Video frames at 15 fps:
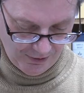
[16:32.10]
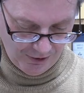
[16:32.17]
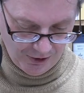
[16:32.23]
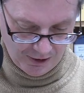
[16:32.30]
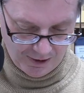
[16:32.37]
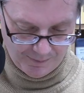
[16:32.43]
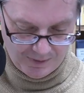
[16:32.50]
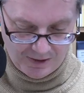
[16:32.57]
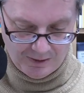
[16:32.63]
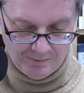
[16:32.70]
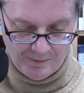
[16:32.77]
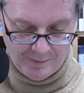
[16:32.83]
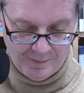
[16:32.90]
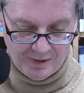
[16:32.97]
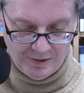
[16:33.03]
jobs that
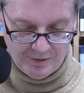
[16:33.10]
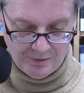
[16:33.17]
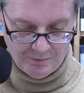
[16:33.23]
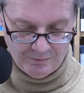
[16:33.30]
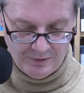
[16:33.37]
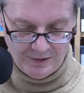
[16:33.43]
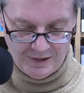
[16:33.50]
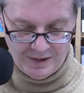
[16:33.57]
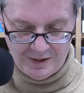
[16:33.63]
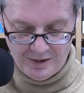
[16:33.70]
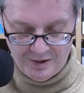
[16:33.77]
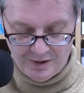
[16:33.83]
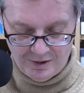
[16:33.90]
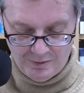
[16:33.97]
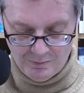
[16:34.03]
women really
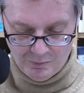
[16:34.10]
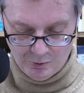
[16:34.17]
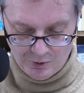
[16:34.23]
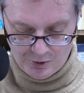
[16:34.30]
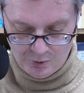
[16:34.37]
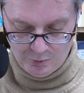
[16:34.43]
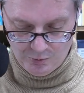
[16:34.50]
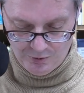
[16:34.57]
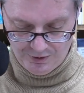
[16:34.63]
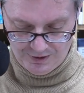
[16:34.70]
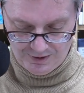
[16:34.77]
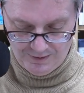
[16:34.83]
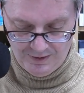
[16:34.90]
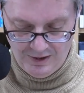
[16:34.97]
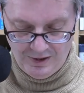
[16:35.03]
tend more
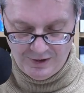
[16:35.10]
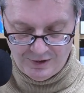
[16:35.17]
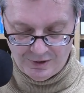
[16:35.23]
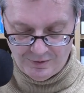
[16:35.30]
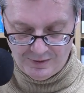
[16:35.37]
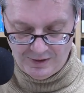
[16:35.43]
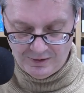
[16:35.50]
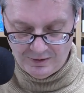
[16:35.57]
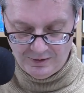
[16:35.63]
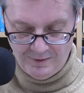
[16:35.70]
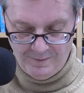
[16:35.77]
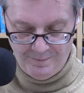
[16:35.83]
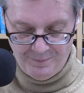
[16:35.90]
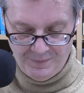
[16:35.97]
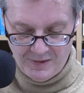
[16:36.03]
towards. So
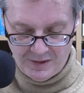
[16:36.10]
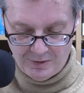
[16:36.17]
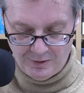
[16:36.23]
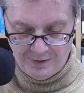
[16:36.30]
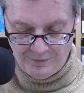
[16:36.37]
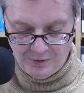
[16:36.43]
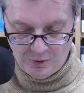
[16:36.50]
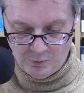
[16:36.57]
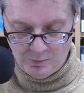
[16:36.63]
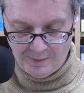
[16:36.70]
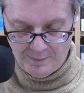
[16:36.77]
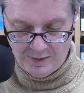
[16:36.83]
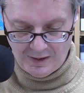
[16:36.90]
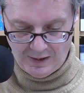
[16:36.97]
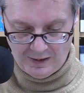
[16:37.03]
even though
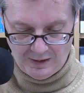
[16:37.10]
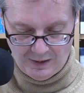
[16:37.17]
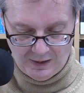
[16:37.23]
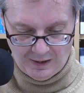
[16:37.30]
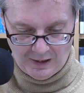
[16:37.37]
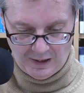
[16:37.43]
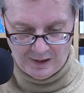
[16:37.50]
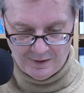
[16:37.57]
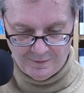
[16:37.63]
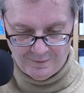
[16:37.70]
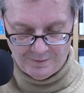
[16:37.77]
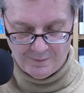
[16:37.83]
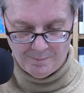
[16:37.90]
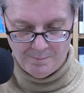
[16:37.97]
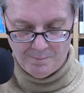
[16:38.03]
women
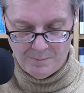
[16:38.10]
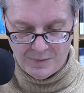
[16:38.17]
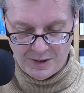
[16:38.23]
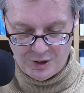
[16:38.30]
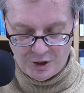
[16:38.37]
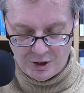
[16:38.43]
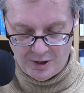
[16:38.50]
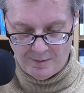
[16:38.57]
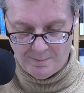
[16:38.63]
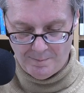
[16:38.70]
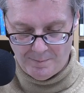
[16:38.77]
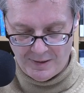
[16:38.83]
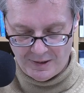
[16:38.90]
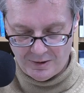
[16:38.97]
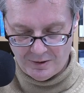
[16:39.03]
have much
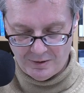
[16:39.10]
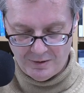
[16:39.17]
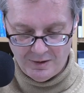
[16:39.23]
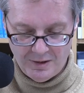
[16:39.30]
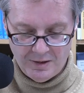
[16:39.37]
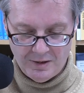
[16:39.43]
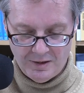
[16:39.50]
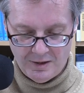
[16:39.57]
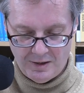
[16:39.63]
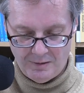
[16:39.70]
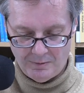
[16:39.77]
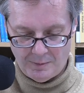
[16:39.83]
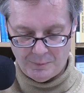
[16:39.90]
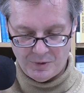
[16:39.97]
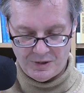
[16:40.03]
better
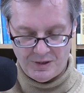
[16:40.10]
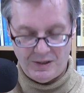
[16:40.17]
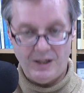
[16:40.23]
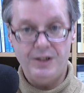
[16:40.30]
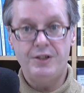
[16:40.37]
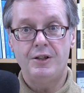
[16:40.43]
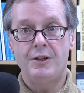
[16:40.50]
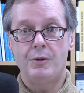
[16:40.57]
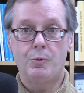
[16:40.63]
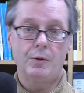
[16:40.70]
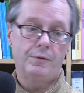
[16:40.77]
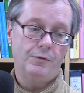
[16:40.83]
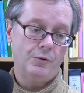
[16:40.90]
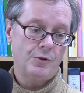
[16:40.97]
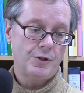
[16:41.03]
representation in the
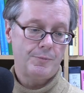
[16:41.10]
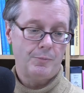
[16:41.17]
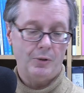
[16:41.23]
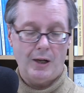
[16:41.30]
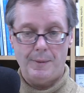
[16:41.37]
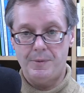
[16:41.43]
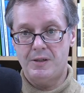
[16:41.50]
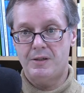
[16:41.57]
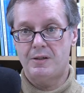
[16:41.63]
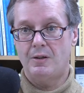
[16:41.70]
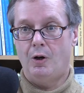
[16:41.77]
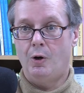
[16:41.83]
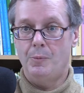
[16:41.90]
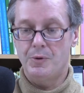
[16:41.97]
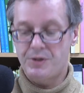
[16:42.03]
workforce, perhaps
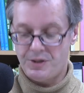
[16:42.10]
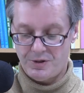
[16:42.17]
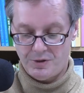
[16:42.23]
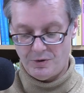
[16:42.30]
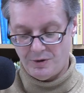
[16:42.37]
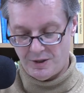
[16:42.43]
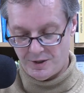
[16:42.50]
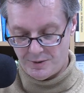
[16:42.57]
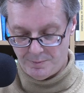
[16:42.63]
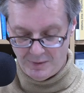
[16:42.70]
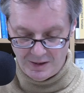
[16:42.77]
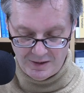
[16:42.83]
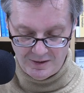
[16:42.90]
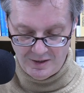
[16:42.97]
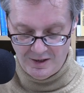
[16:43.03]
almost as good as
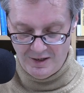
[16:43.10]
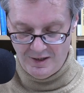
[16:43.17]
men,